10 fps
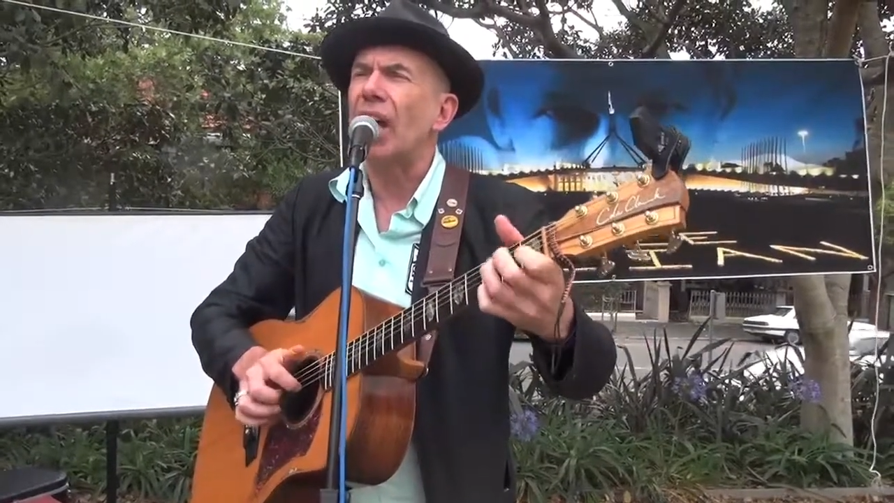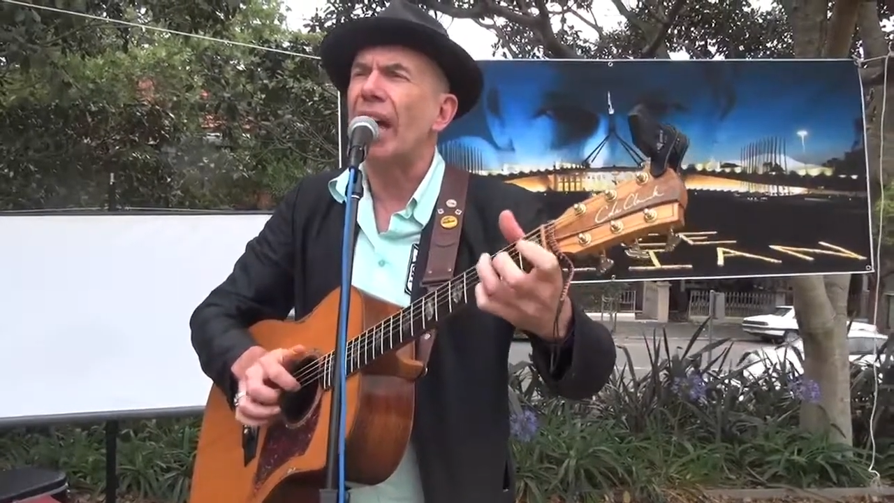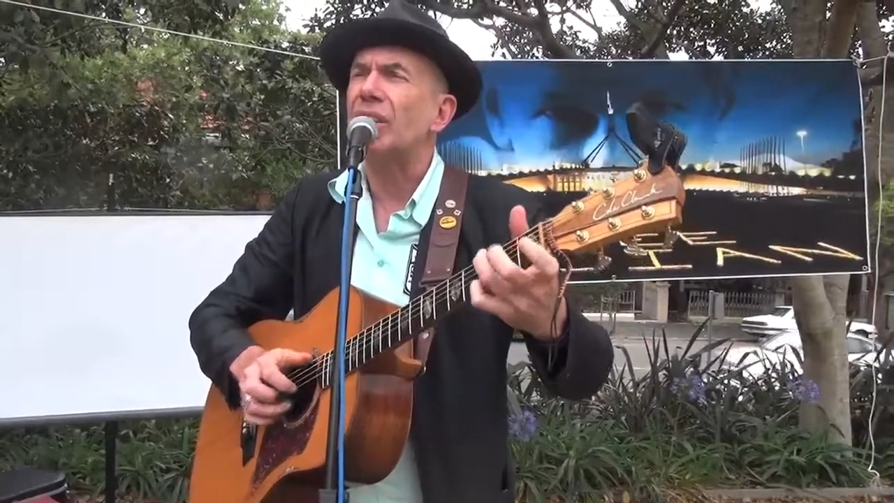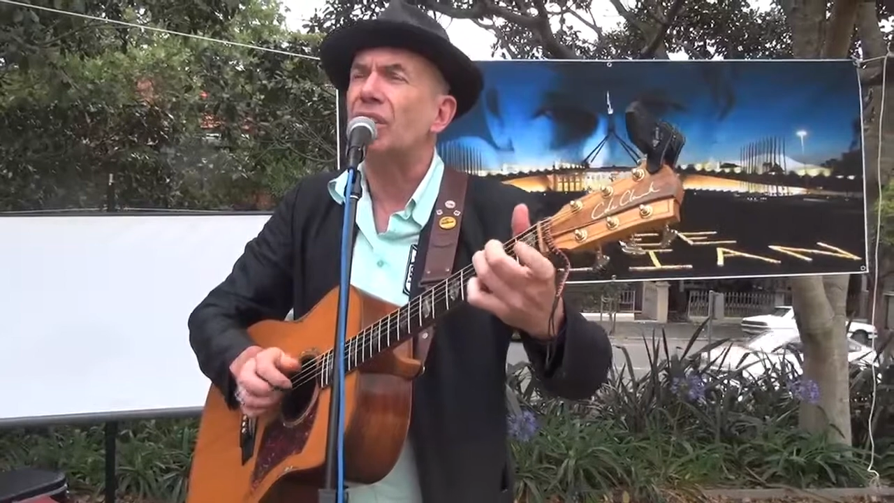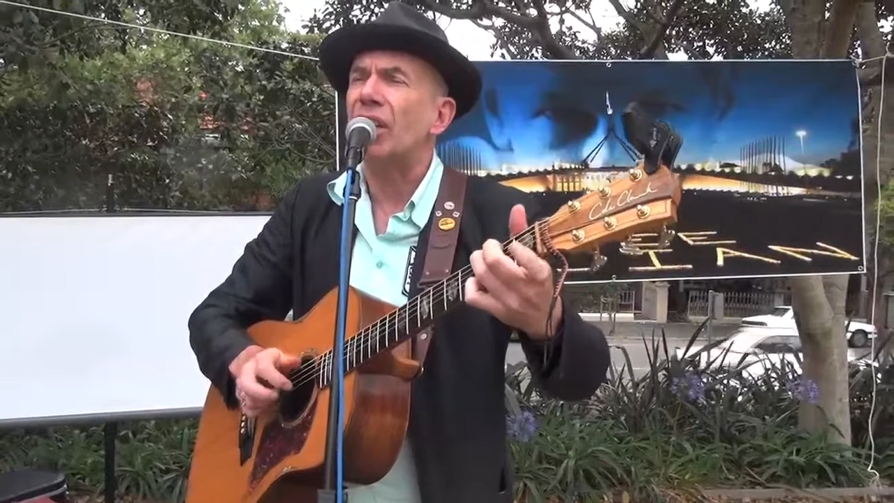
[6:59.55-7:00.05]

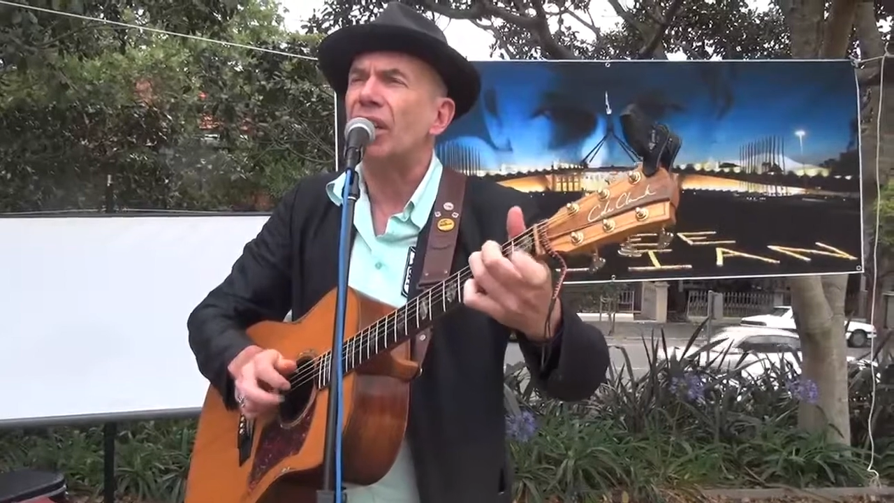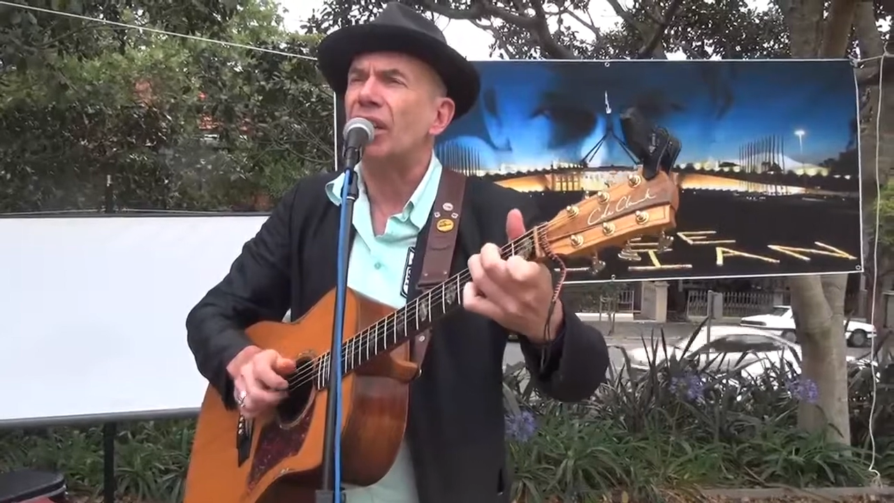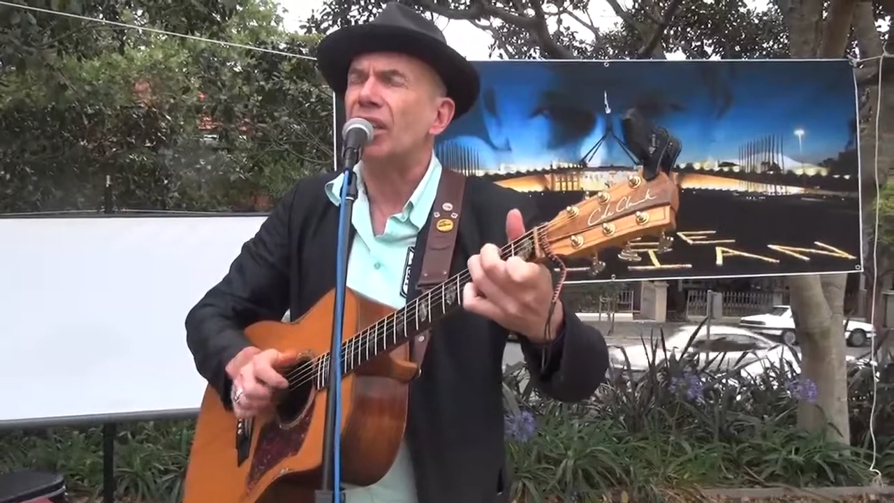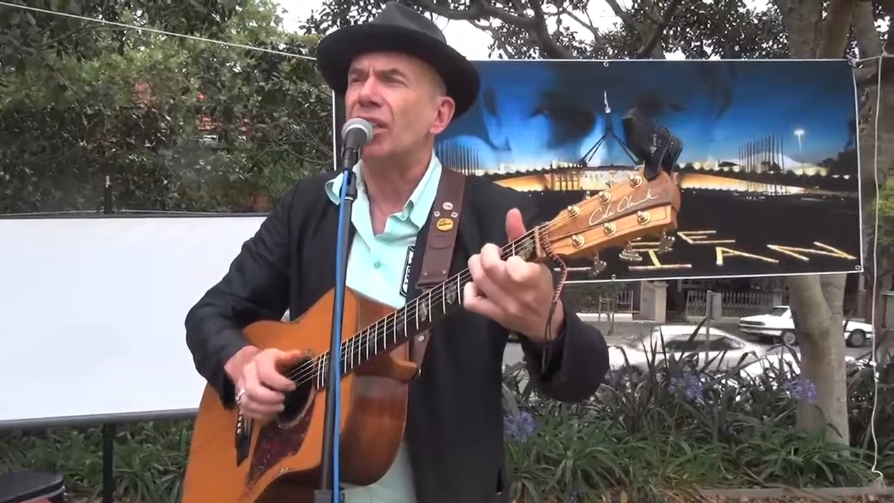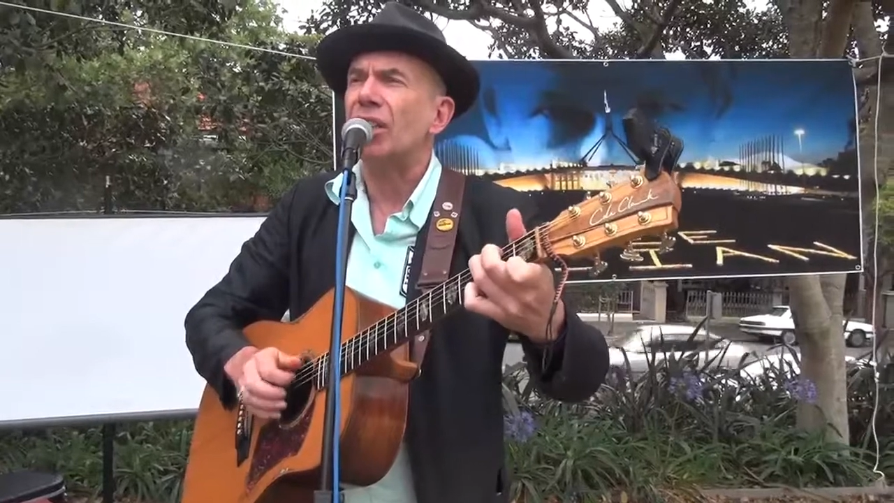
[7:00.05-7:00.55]
like
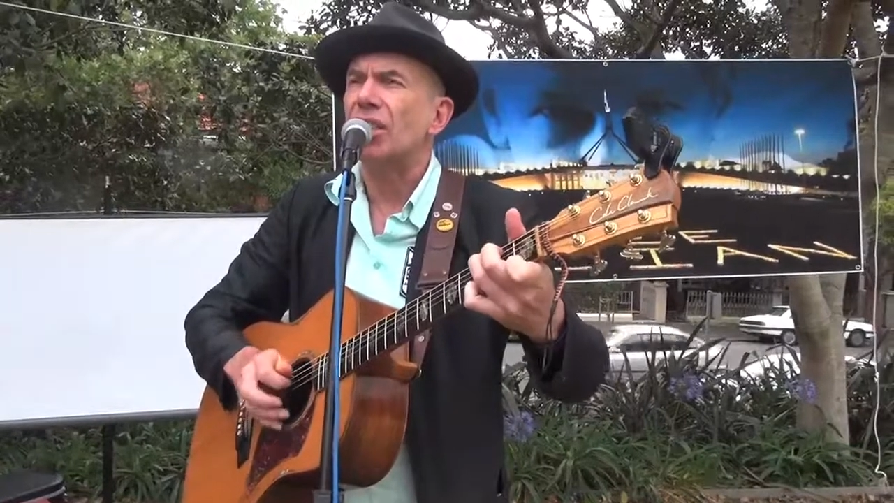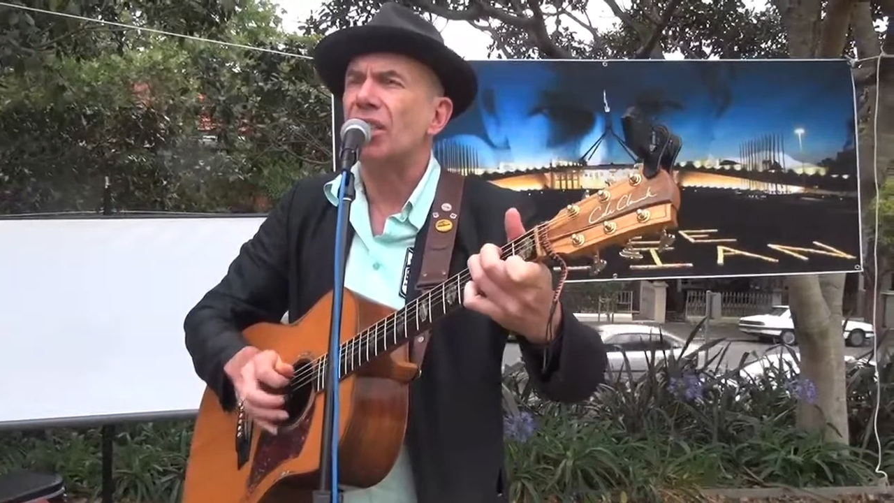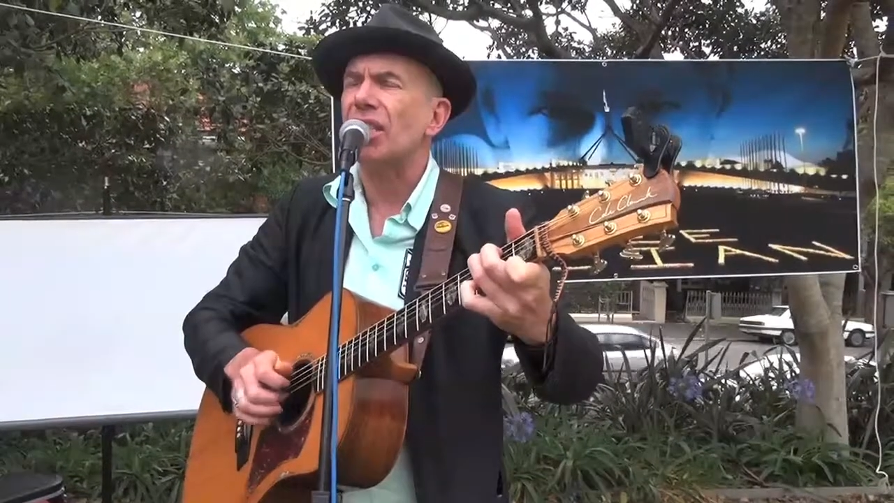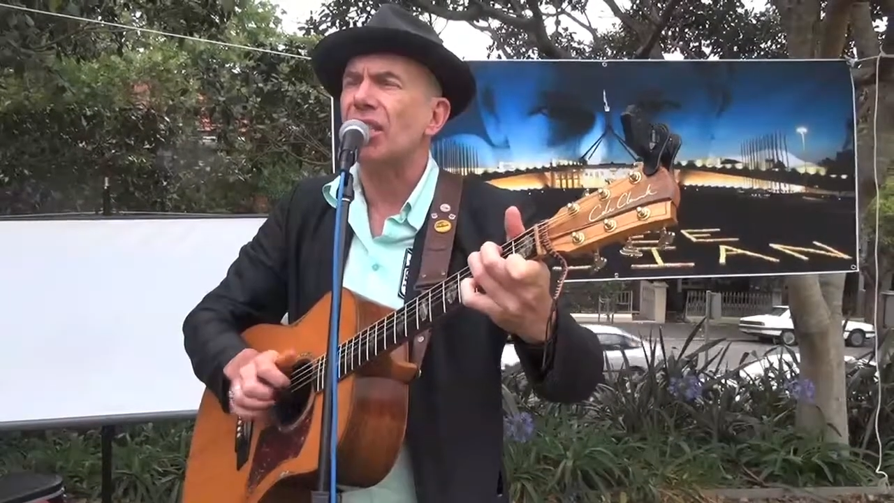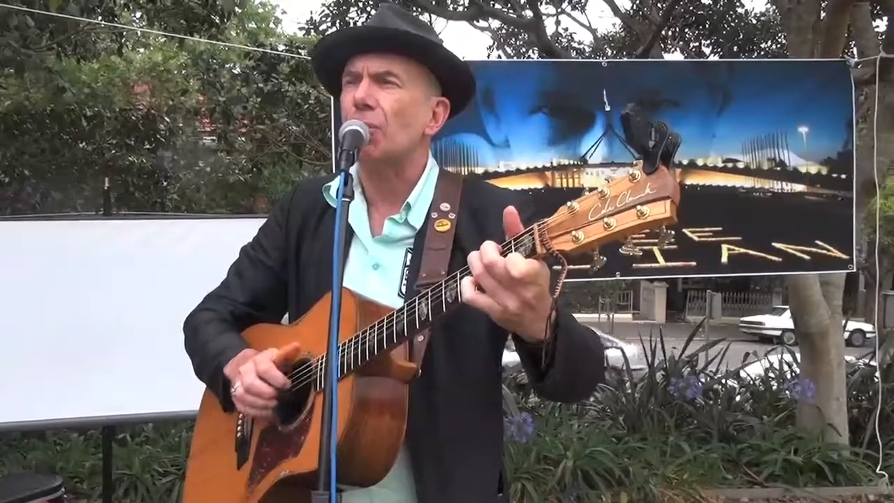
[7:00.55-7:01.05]

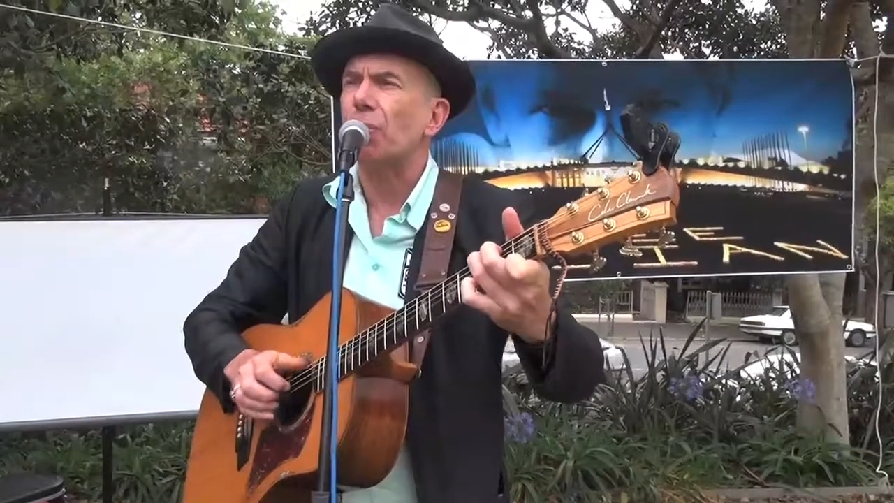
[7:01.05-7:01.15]
Justice